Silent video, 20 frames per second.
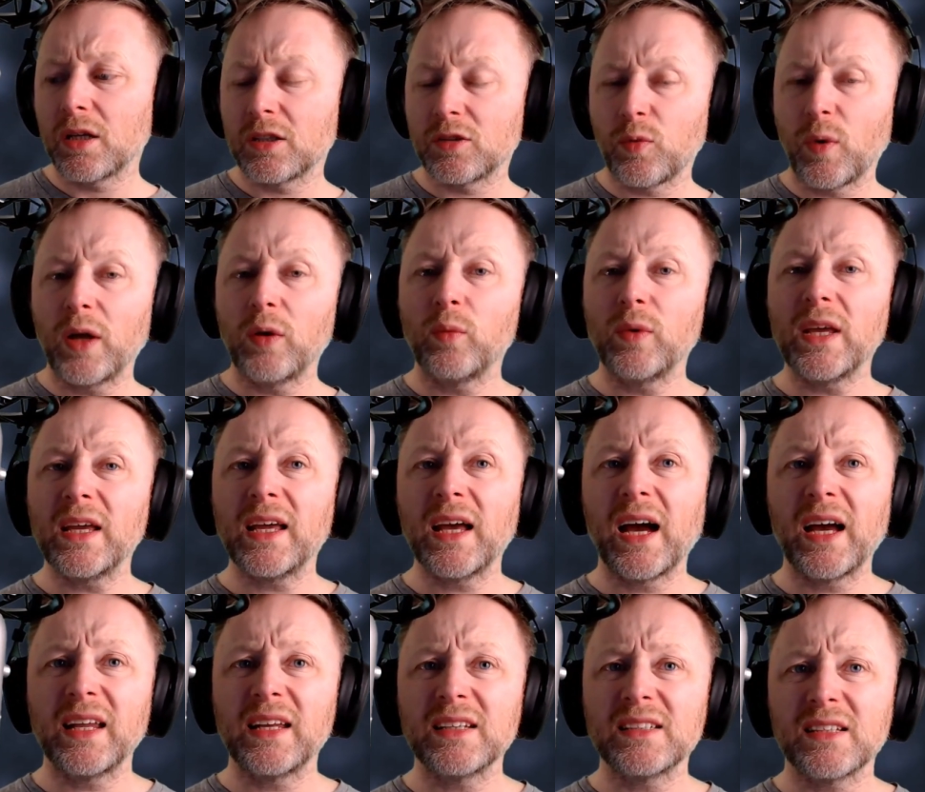There's one wee
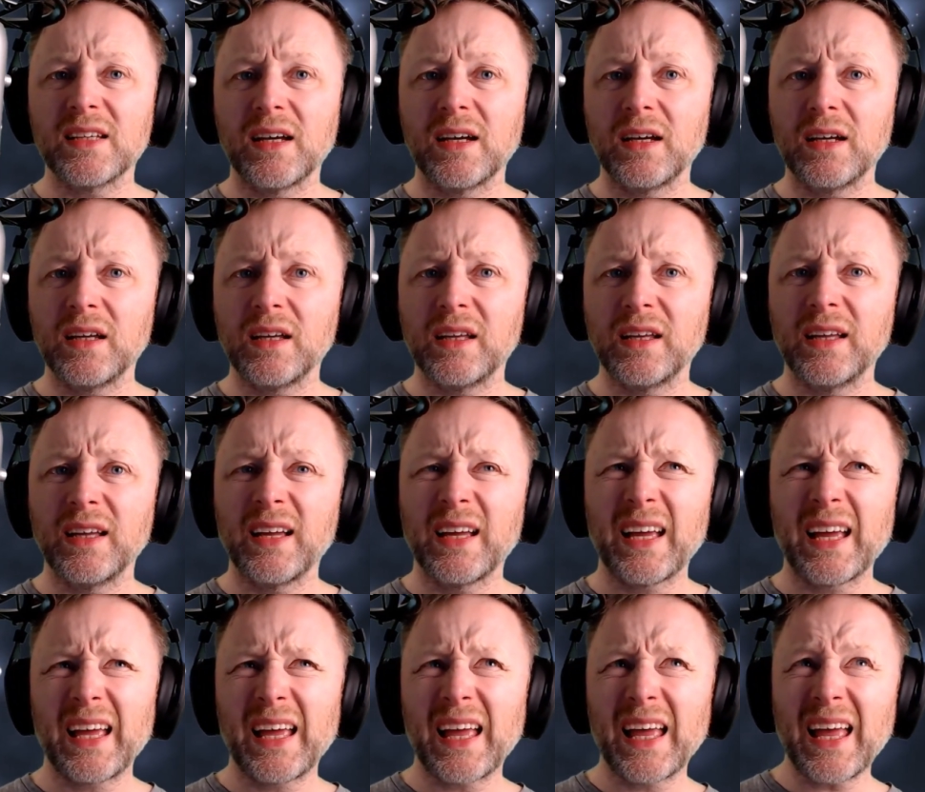guy that's like,
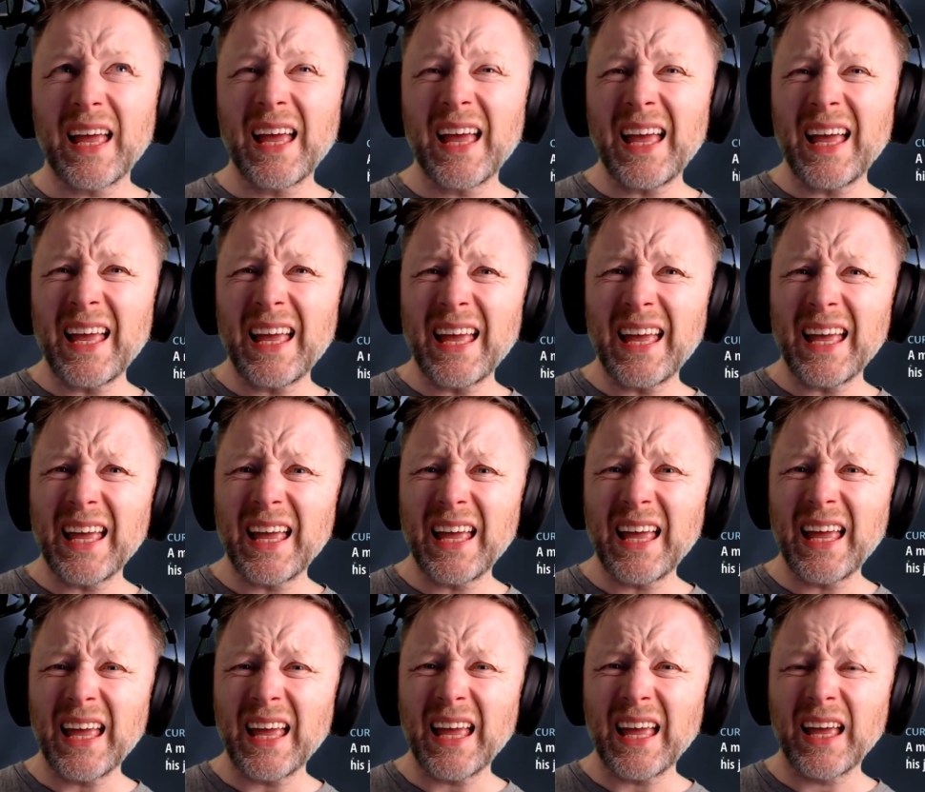
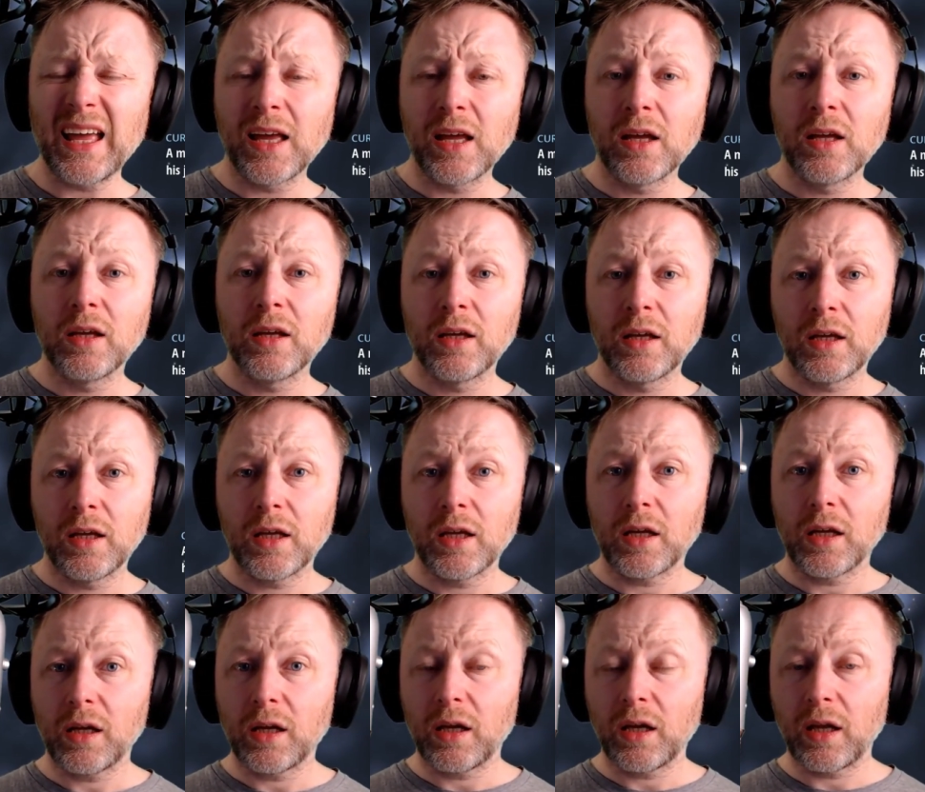hey,
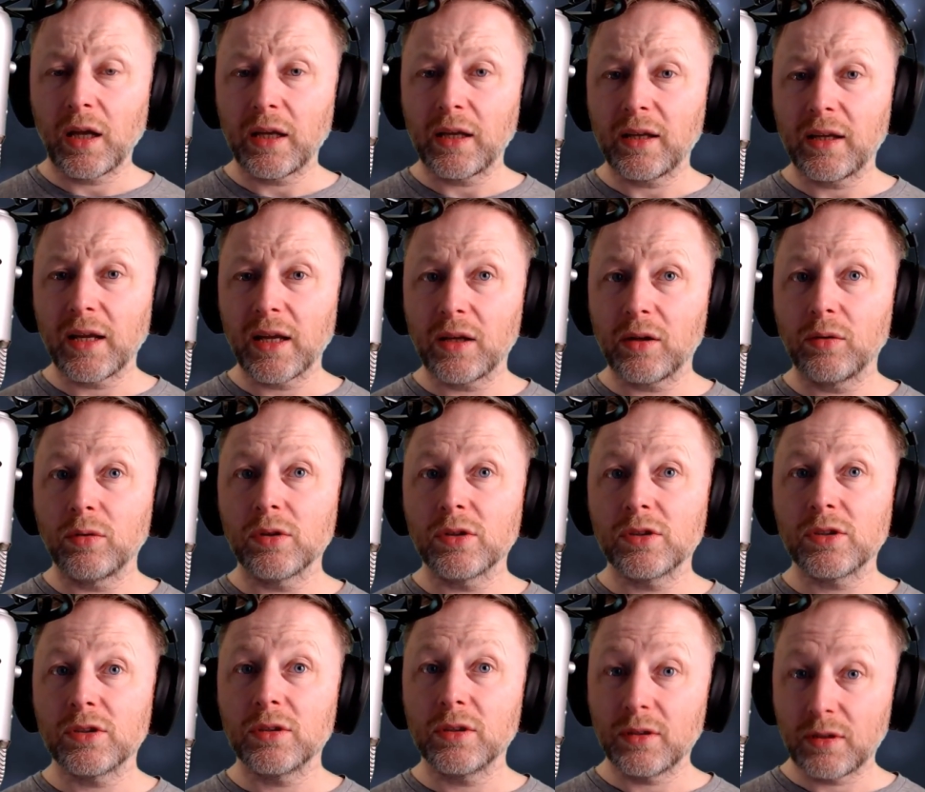and Craig
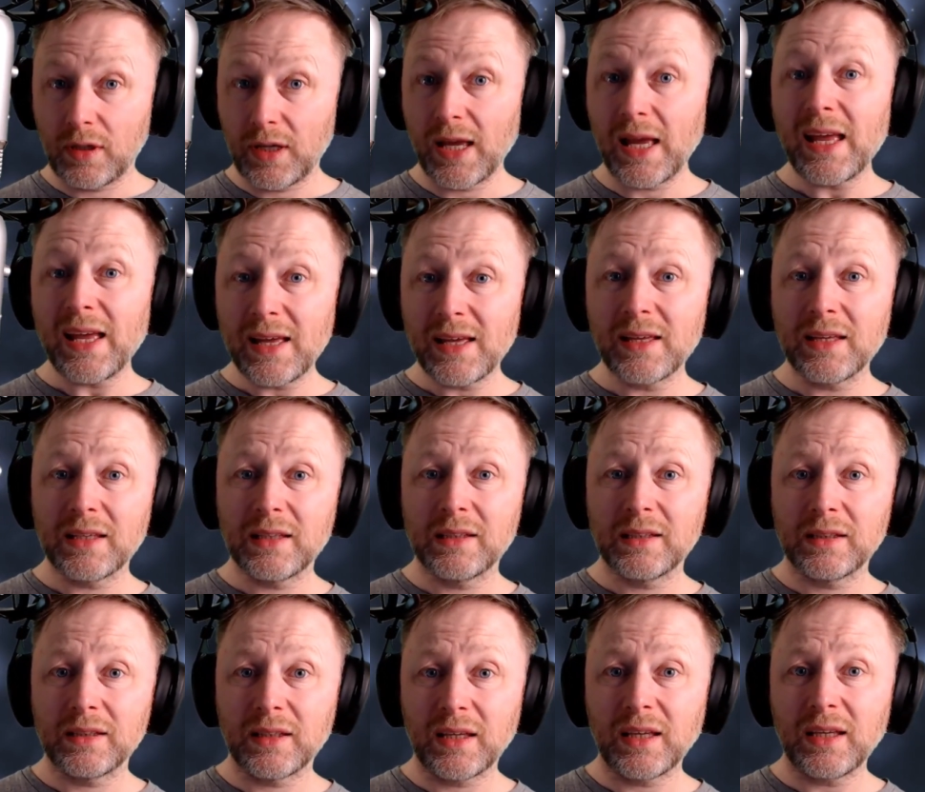goes, hey,
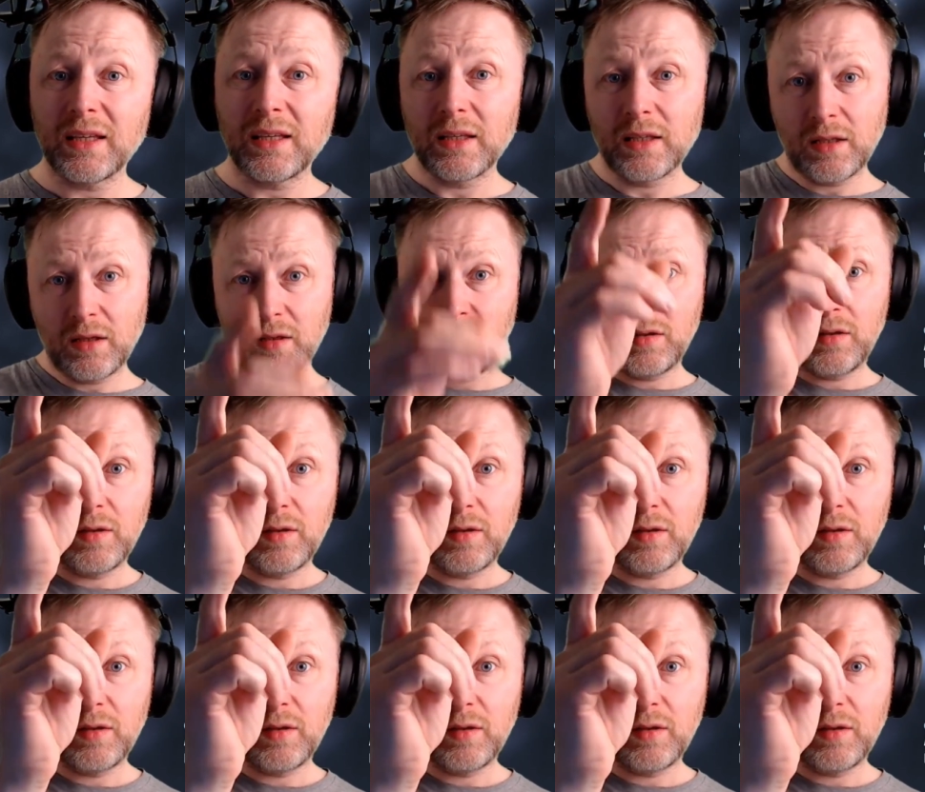hey,